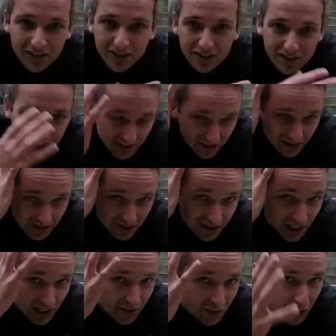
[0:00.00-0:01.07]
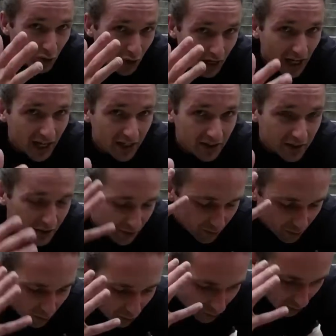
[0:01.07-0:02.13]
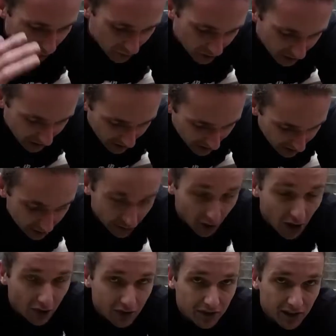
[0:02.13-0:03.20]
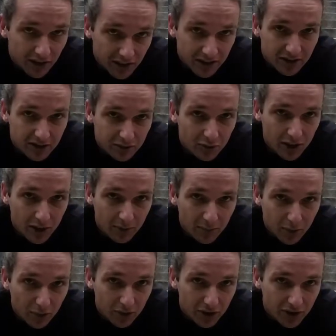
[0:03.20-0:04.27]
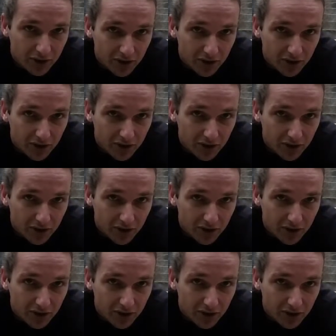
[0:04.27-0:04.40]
this saves your head for hitting the ground, and this is really important.